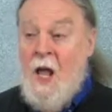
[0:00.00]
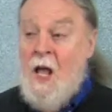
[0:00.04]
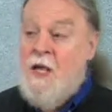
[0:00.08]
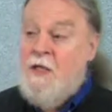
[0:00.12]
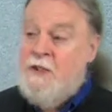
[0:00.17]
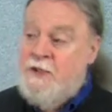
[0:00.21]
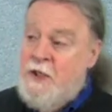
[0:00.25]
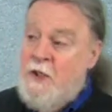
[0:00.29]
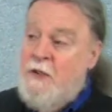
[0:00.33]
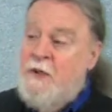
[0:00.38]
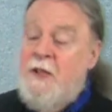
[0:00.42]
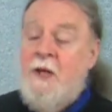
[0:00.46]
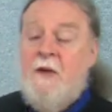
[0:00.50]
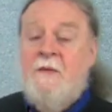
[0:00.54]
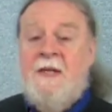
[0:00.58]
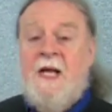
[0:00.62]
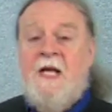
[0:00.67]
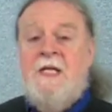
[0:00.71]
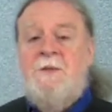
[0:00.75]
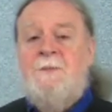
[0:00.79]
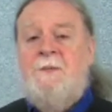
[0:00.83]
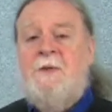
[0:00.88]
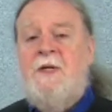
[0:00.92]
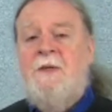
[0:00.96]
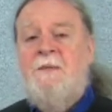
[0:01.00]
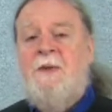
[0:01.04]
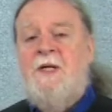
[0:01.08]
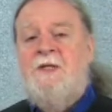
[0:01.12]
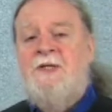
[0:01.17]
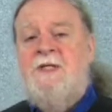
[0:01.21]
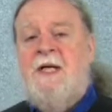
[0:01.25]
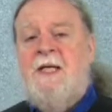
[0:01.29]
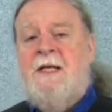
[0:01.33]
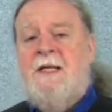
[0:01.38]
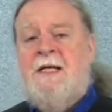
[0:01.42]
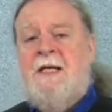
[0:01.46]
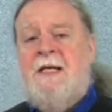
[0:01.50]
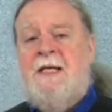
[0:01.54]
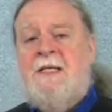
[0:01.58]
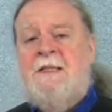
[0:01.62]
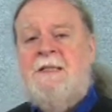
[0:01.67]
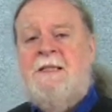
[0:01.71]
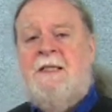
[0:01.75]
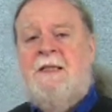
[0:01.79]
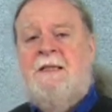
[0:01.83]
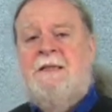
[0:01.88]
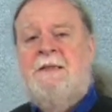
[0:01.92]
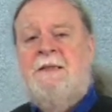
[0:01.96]
So, you know, that's pretty much it,
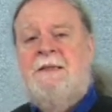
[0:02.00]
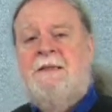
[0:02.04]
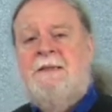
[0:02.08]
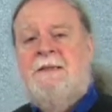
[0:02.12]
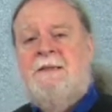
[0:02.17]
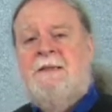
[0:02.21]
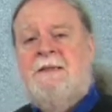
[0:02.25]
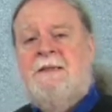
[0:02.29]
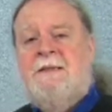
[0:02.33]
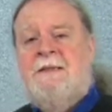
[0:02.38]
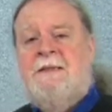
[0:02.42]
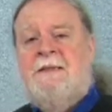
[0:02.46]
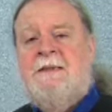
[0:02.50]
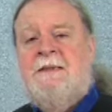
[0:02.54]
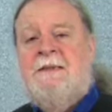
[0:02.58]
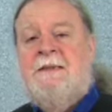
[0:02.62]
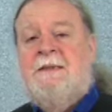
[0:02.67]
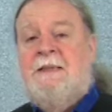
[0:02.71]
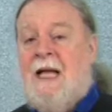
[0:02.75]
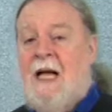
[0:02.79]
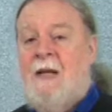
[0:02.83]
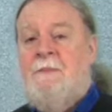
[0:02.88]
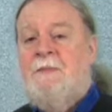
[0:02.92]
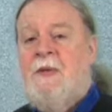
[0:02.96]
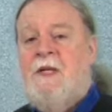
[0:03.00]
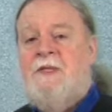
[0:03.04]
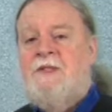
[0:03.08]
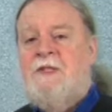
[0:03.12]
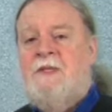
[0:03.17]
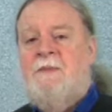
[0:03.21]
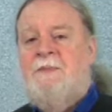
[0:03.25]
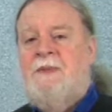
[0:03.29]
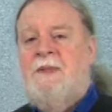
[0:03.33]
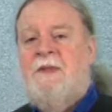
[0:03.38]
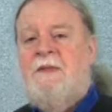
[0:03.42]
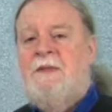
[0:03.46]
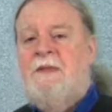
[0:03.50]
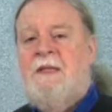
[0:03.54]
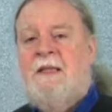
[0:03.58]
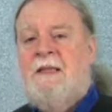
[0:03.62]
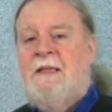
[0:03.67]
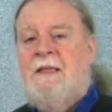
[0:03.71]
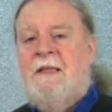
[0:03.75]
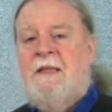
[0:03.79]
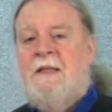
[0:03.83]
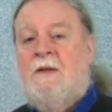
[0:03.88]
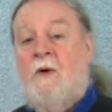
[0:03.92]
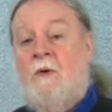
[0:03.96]
kiddies. Not much to build
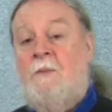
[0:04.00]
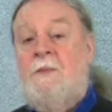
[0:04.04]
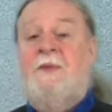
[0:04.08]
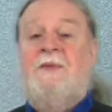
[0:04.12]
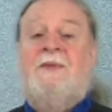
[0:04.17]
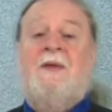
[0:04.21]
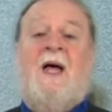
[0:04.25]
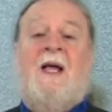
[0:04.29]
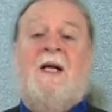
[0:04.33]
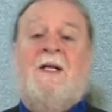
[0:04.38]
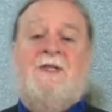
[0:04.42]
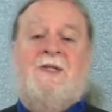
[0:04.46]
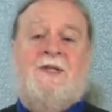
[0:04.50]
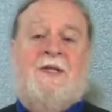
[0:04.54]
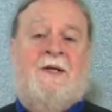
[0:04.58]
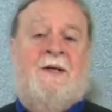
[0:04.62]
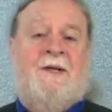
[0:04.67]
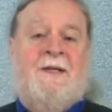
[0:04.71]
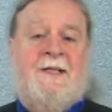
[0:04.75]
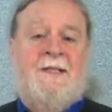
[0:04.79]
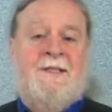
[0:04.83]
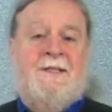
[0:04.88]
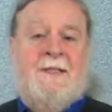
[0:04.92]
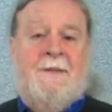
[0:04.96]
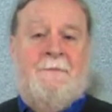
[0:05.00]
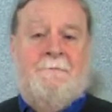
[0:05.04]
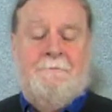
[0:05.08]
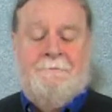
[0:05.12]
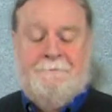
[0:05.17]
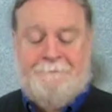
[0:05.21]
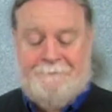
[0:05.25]
a uh, whole mythology on, is it?